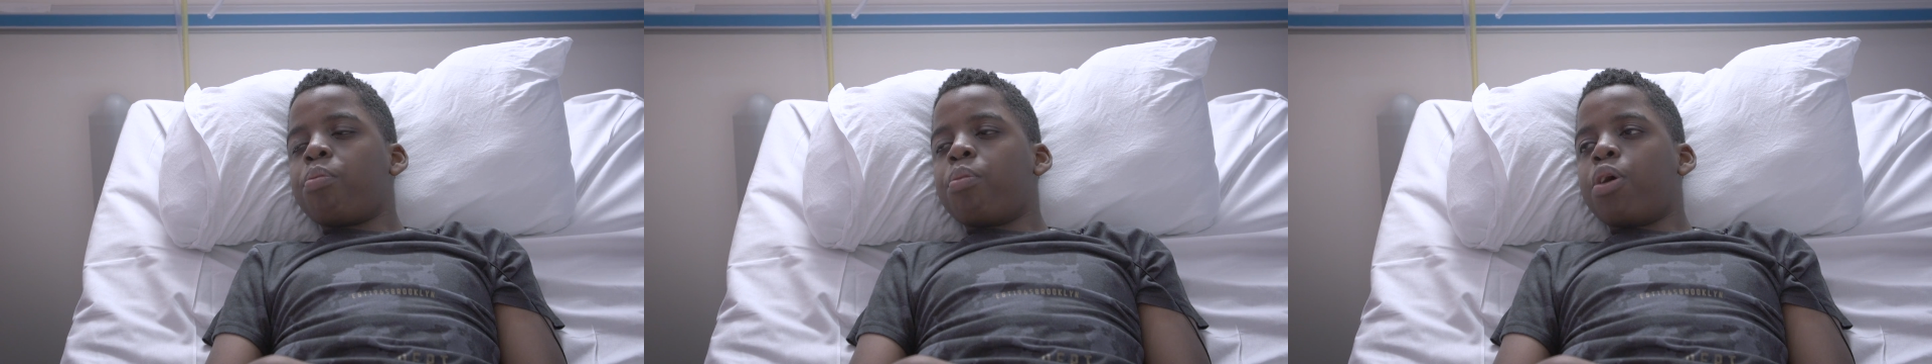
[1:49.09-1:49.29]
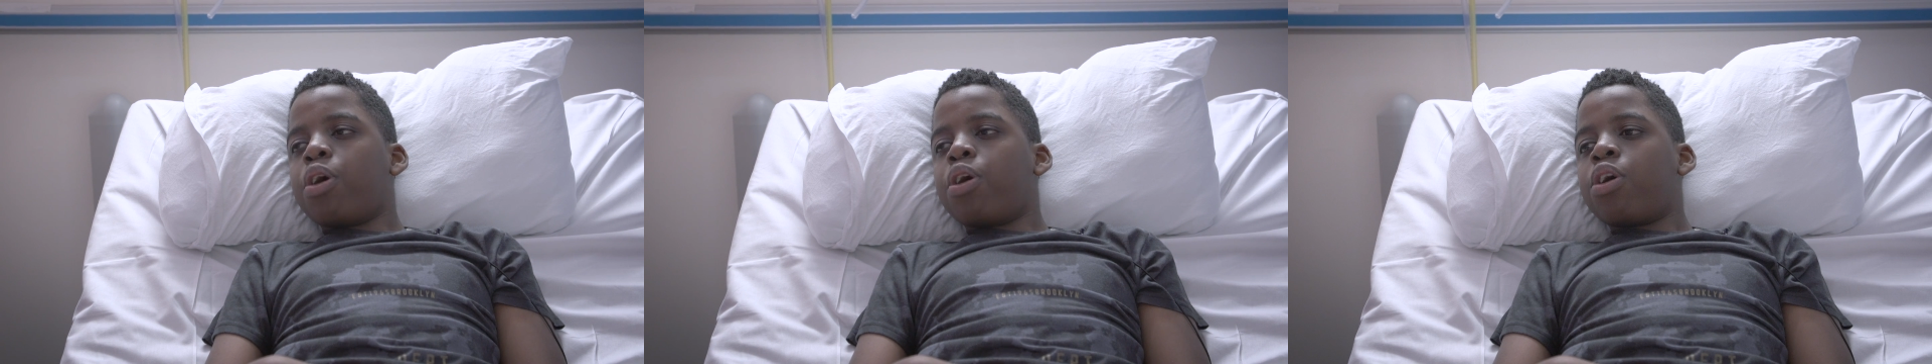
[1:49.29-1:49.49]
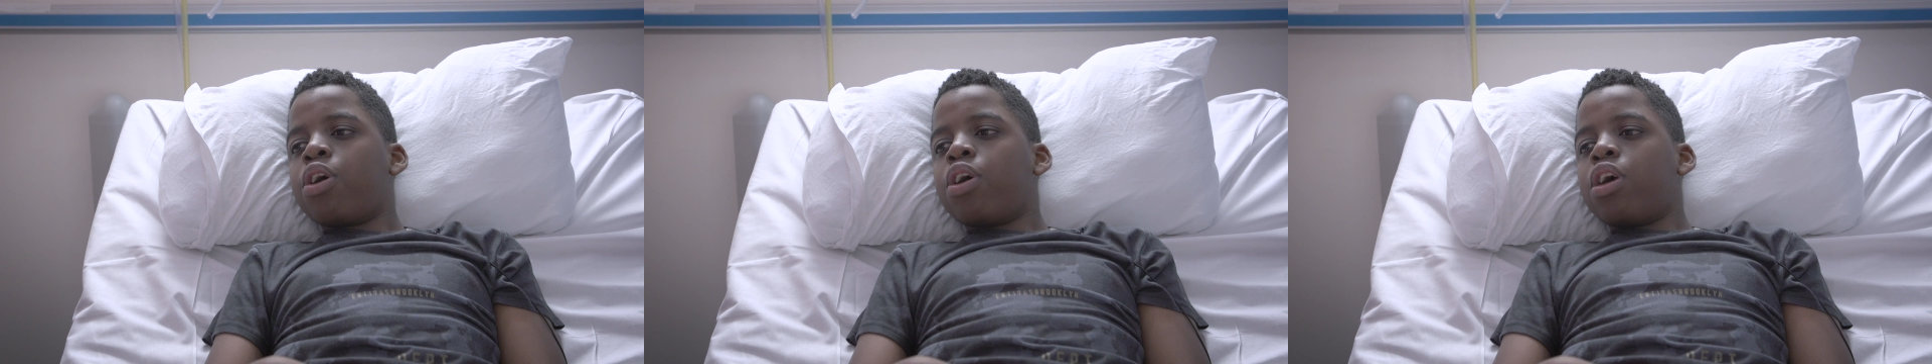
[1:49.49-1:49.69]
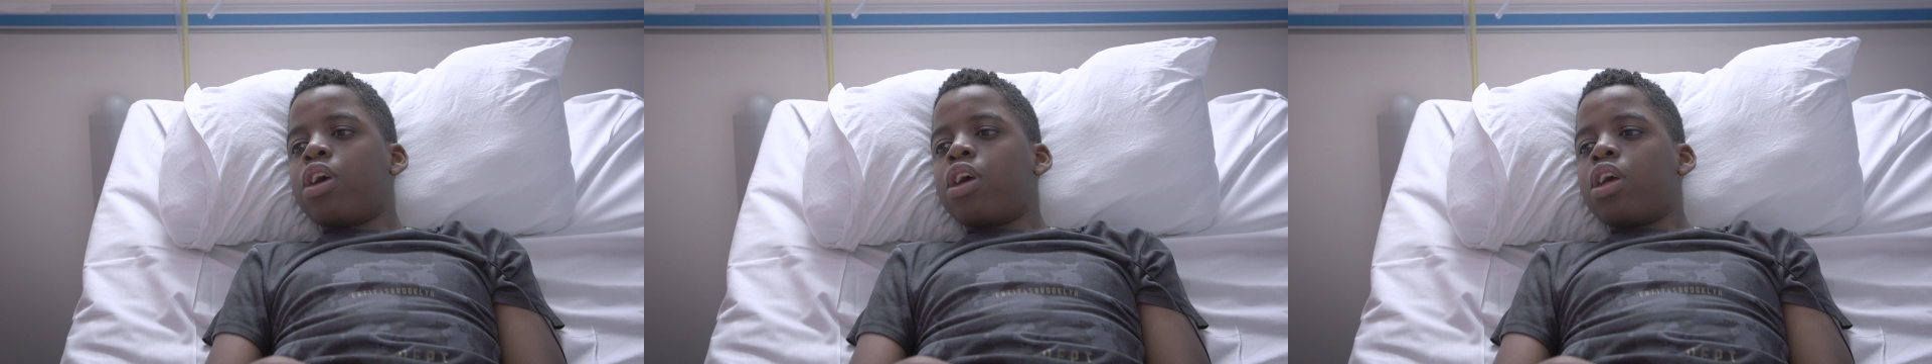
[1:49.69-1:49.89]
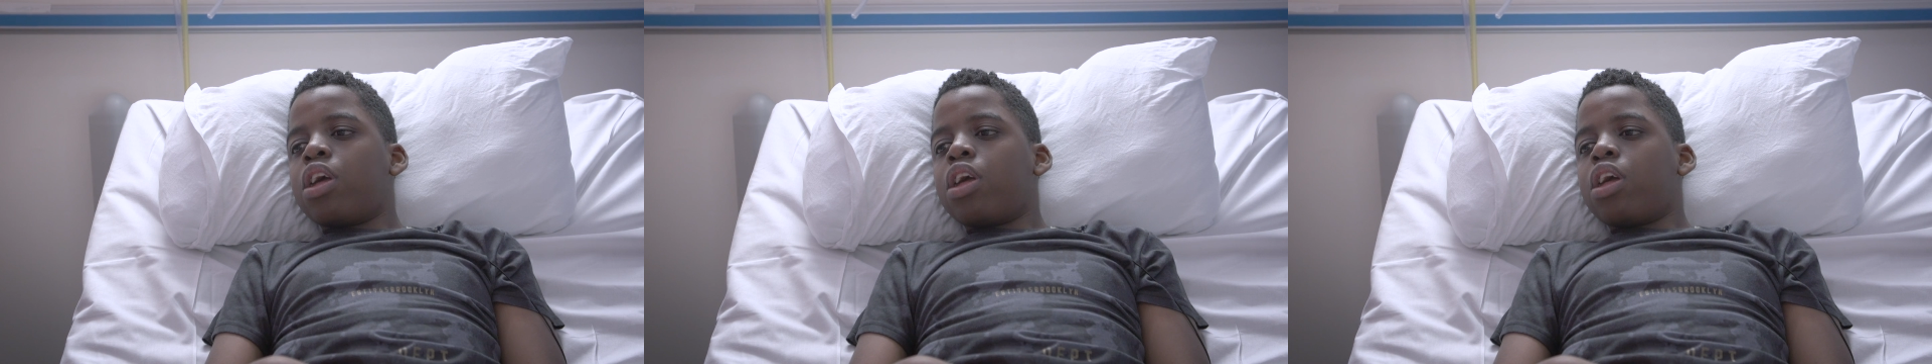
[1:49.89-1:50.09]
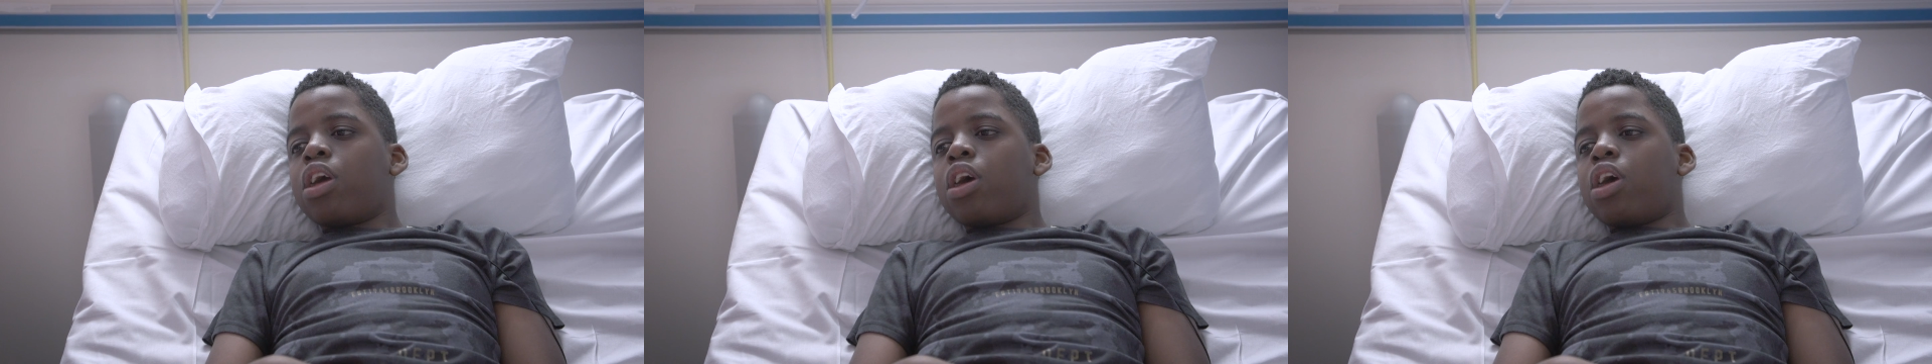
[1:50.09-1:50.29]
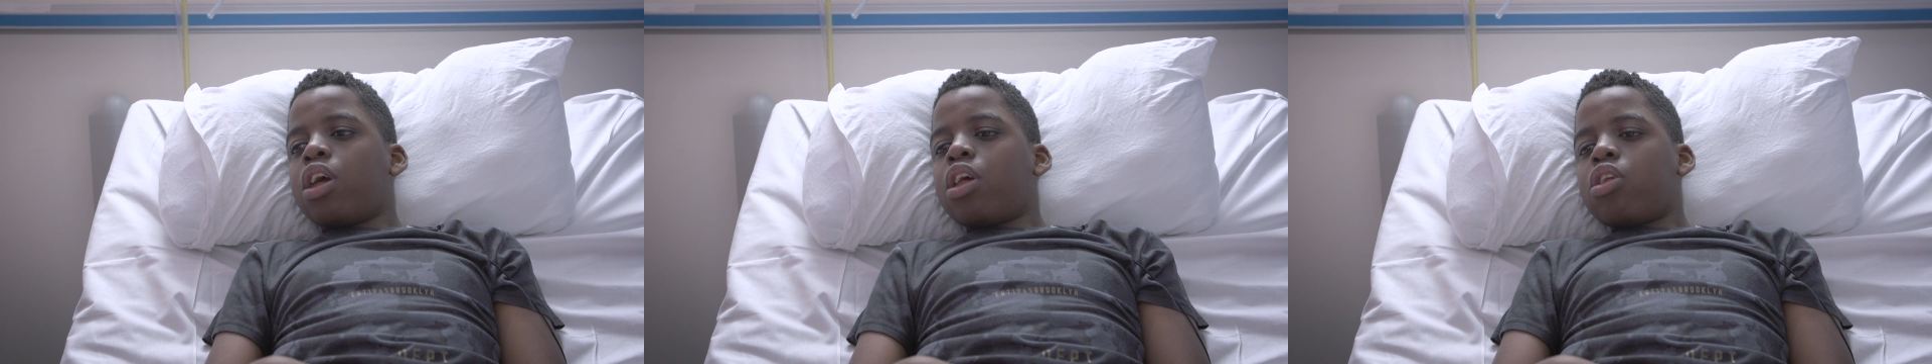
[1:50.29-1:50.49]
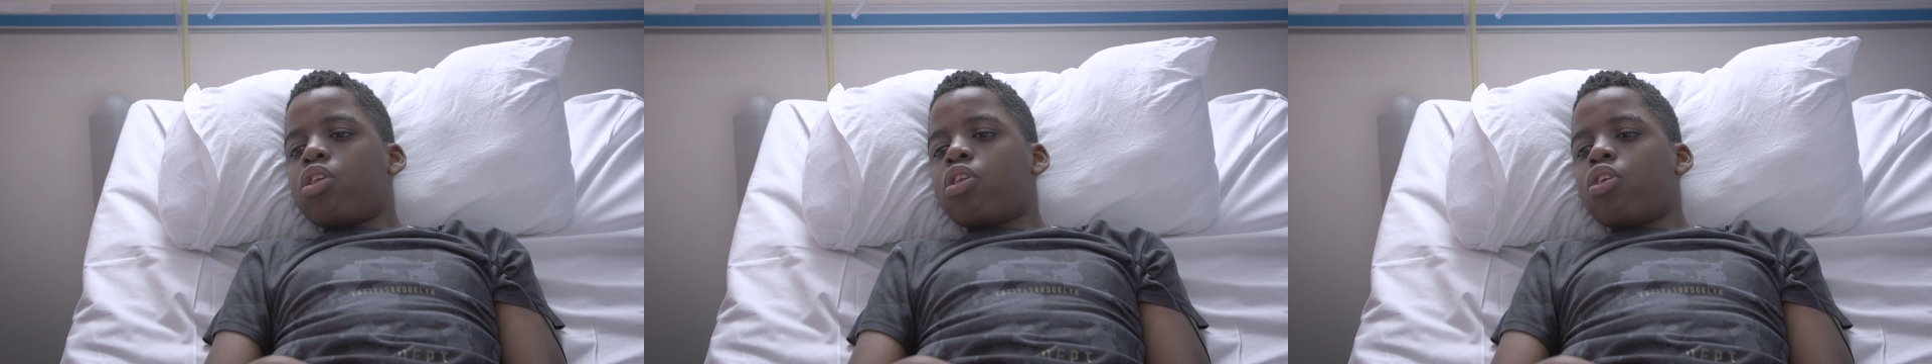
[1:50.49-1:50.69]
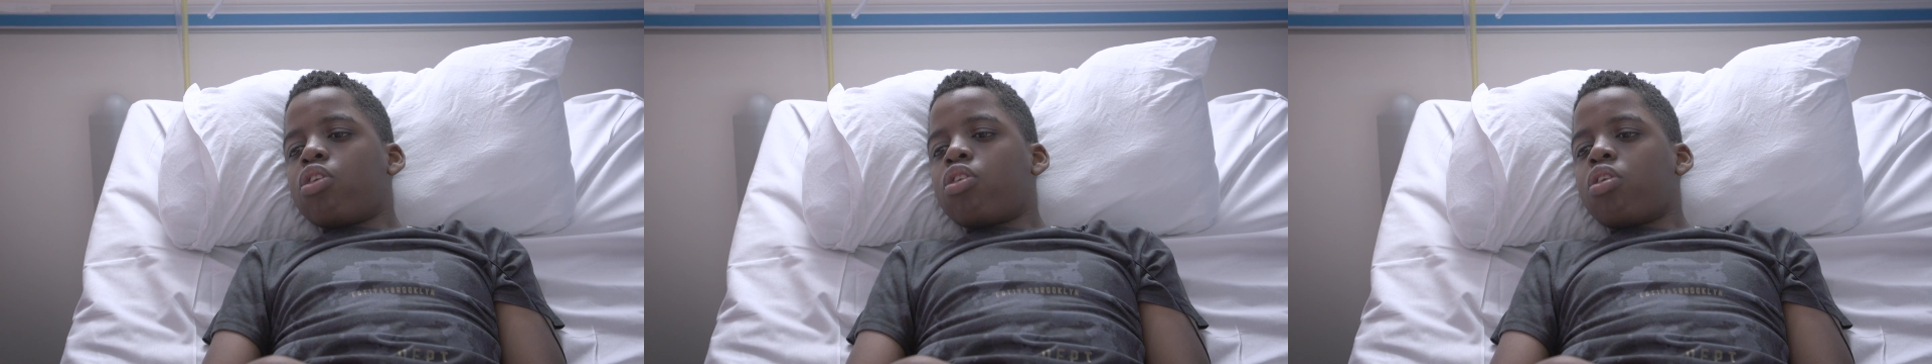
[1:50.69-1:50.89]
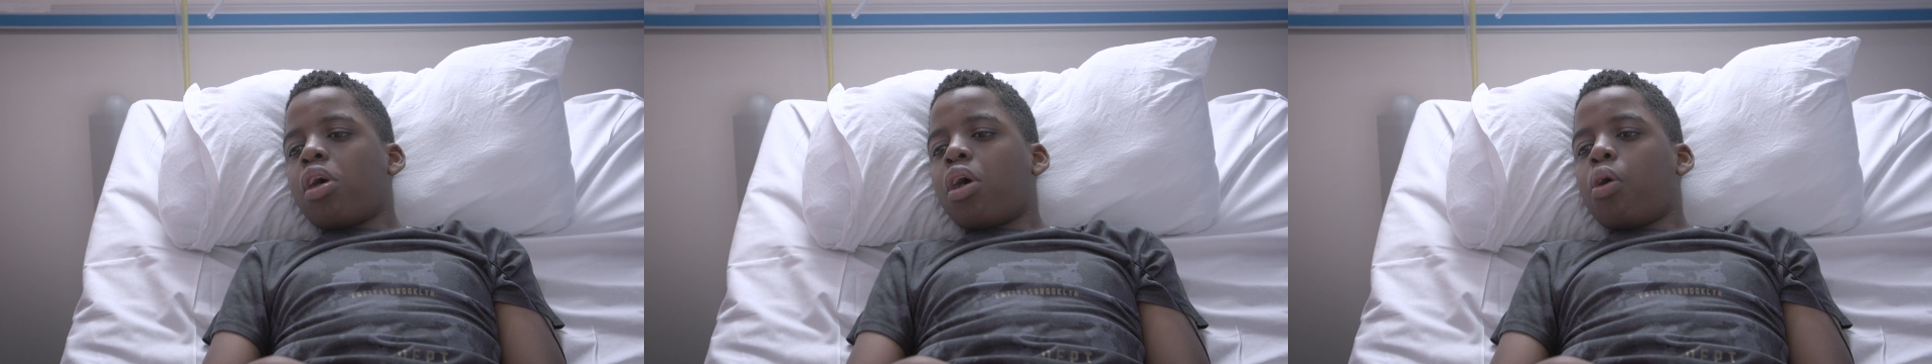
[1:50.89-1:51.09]
but yeah, it
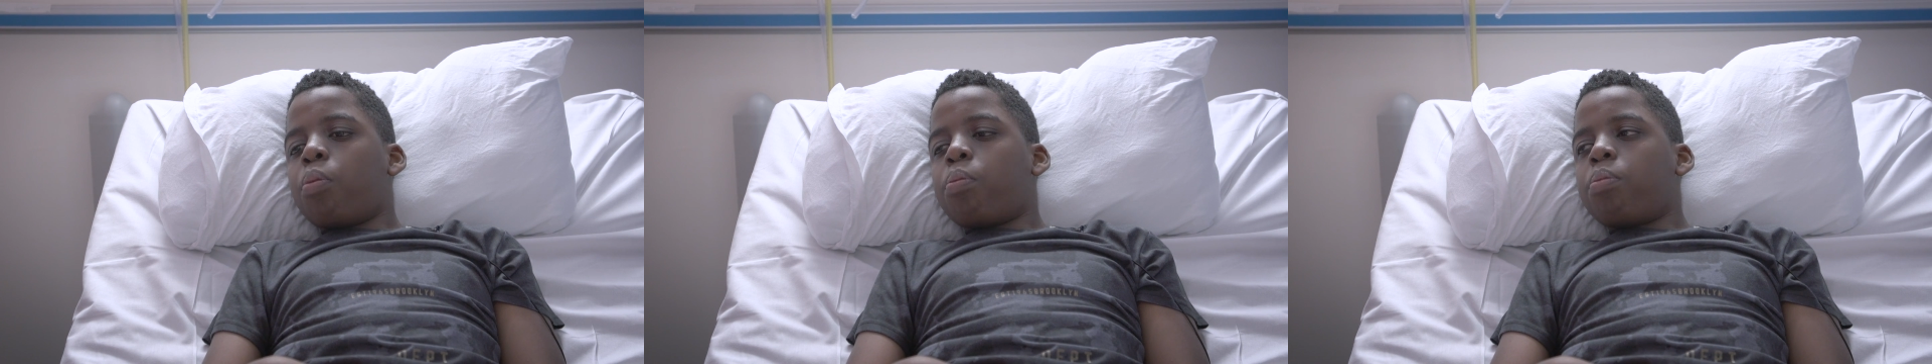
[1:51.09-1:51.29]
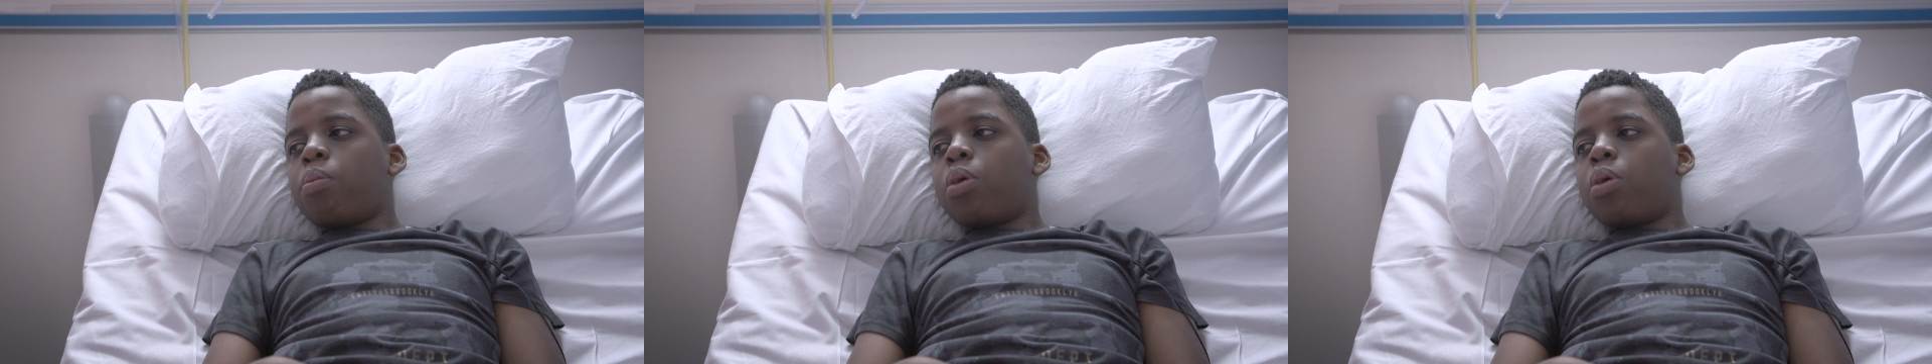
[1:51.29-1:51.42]
just helped